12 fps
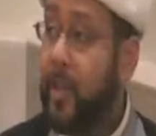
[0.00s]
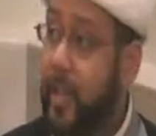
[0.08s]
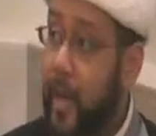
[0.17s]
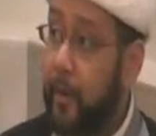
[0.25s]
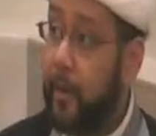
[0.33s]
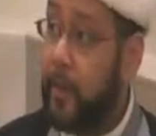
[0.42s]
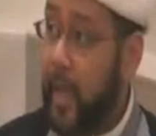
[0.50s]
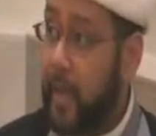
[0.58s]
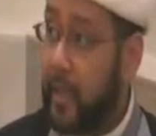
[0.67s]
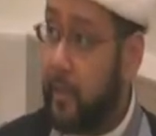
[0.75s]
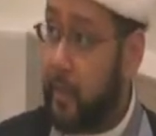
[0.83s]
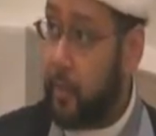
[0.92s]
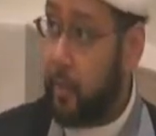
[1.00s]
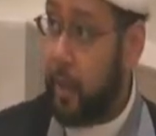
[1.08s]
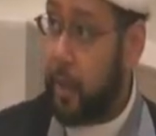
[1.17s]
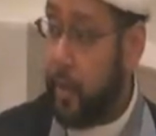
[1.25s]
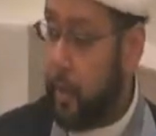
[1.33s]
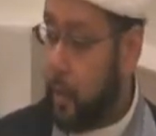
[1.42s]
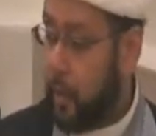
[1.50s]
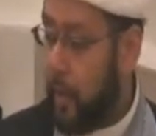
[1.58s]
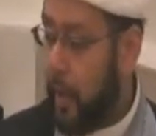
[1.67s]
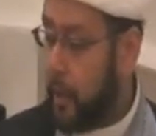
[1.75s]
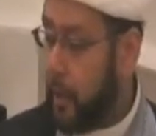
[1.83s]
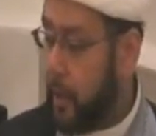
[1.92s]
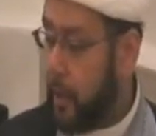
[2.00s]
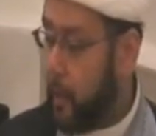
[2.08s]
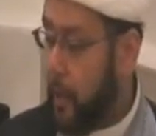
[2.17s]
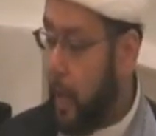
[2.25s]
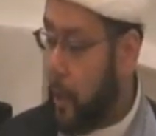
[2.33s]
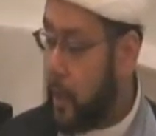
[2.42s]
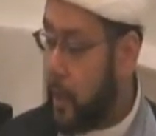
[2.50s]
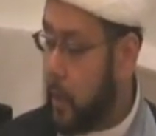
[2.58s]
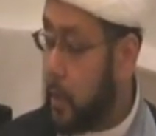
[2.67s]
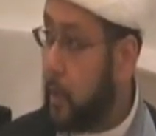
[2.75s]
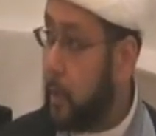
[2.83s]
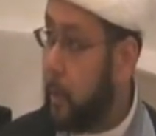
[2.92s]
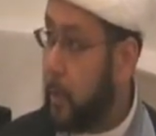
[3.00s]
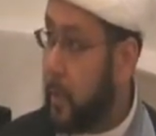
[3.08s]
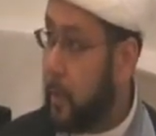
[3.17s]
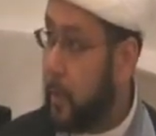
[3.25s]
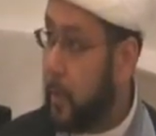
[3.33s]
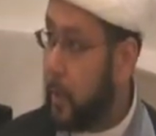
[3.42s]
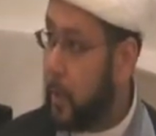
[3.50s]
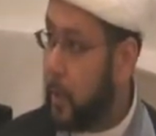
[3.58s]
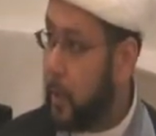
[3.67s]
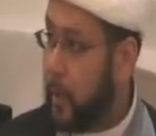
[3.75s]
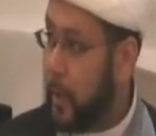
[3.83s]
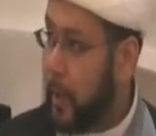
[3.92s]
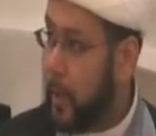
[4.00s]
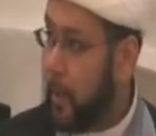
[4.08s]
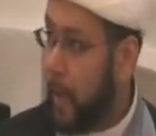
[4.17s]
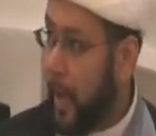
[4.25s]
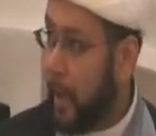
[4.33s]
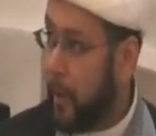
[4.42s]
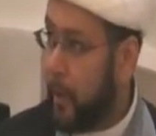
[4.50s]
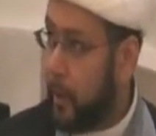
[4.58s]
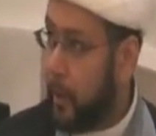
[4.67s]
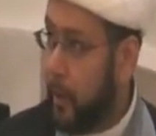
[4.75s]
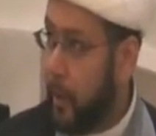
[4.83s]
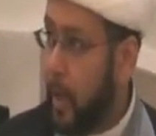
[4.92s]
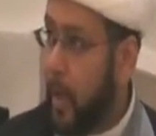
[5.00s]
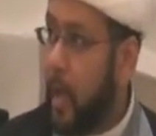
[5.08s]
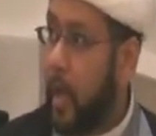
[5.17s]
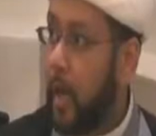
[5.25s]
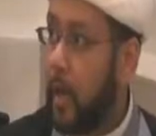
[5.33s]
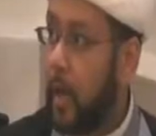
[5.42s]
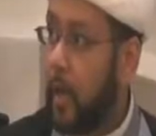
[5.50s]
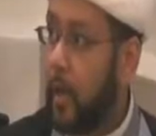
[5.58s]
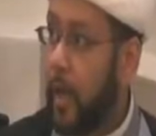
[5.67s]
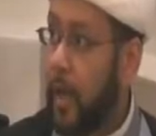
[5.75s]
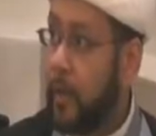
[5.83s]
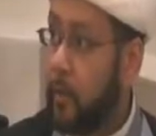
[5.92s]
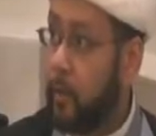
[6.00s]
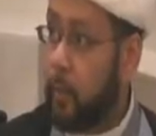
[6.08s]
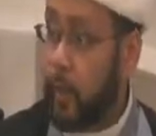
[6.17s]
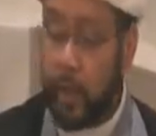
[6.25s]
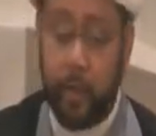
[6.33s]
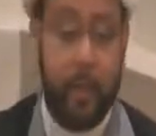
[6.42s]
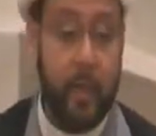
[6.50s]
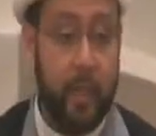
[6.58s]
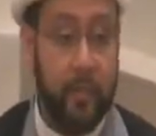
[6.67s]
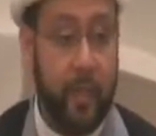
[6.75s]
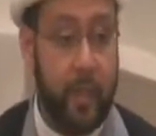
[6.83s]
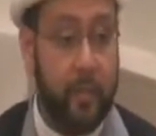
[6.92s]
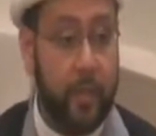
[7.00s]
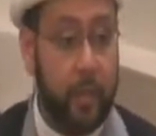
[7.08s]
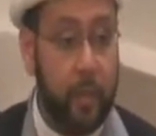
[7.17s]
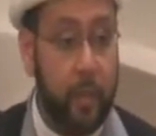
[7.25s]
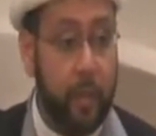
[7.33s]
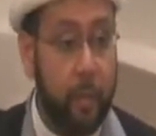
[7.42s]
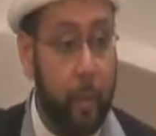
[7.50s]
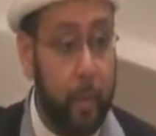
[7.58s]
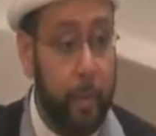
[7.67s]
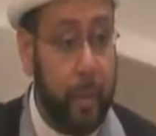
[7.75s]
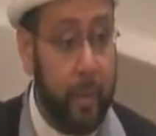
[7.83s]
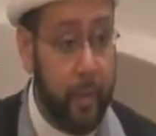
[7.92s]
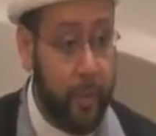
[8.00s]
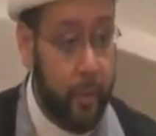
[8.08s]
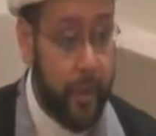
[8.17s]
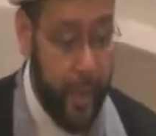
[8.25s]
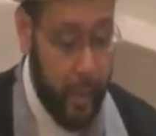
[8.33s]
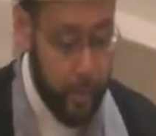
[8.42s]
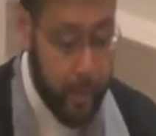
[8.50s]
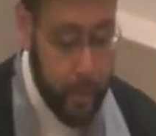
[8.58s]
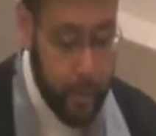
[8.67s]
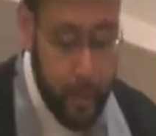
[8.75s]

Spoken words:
now there's active construction. Those are actually new houses that are being built in the back there. And we're currently in the phase of construction where we're building 30 houses.